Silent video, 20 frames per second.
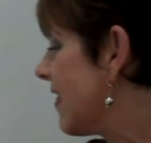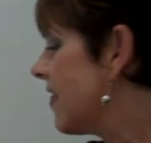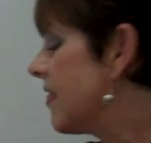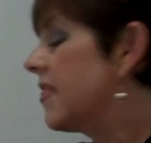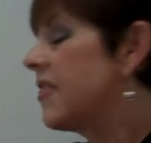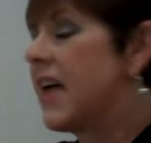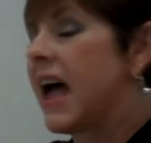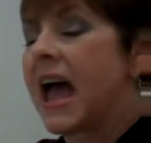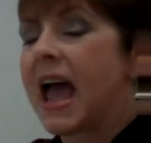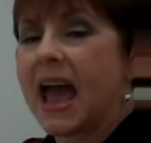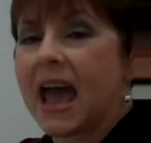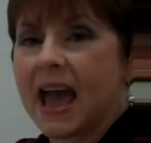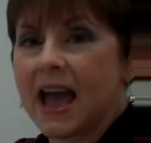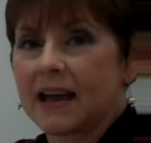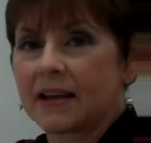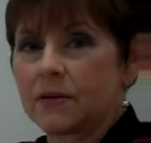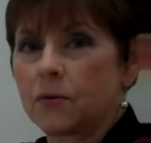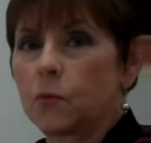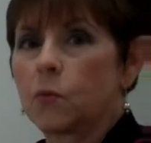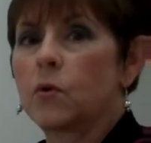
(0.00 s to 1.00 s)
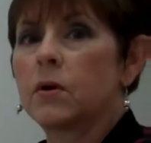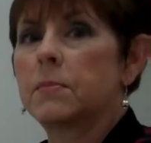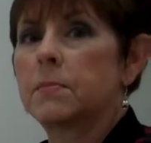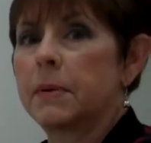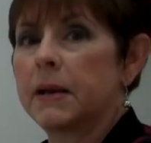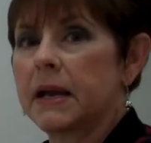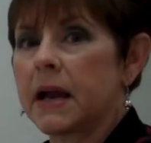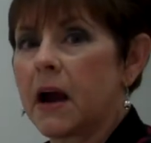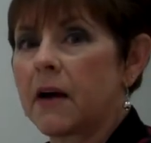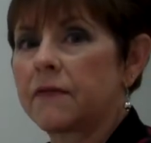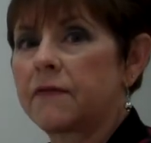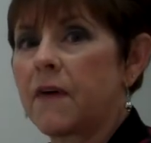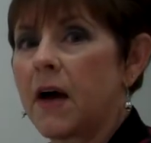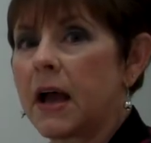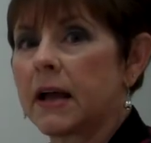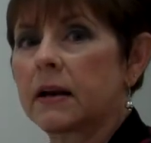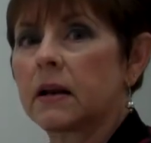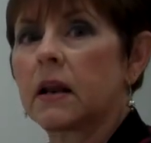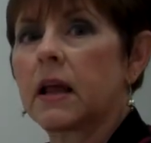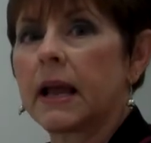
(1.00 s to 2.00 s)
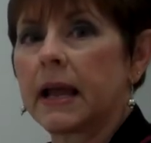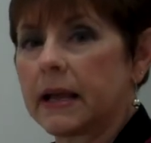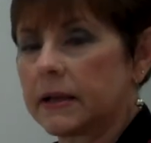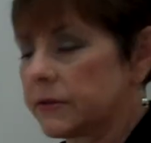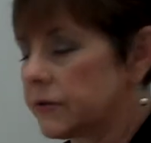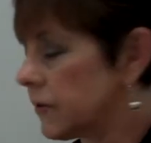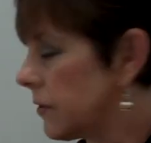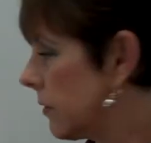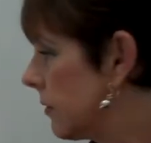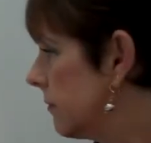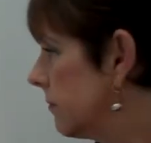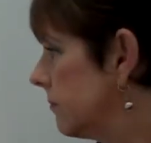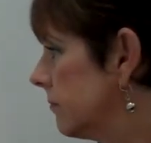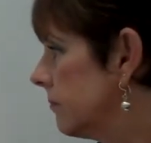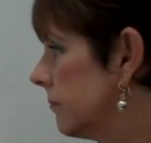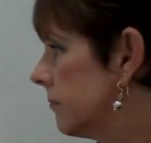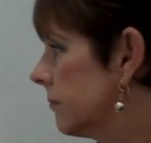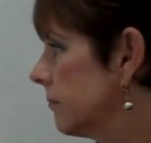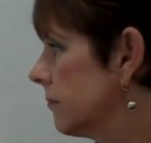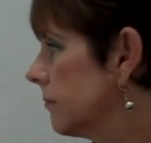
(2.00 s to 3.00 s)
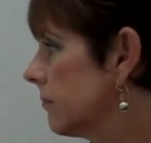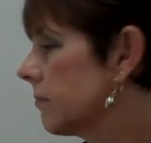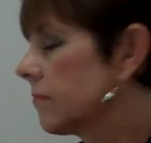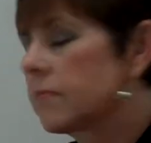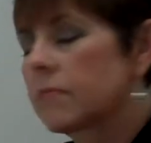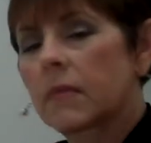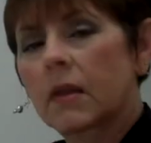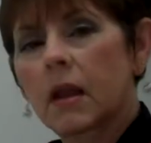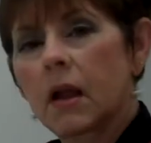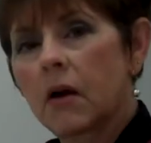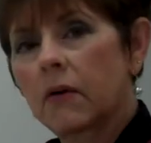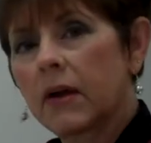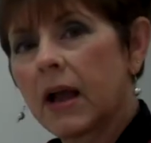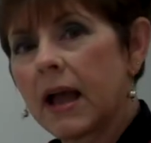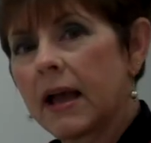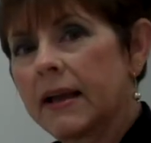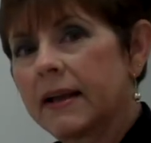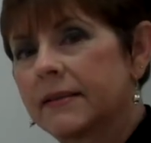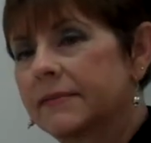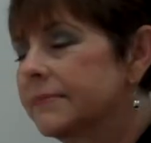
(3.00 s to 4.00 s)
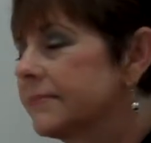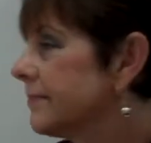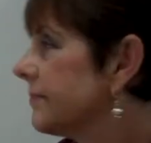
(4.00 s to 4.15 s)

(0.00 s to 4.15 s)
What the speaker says: and that would be our final answer. Okay?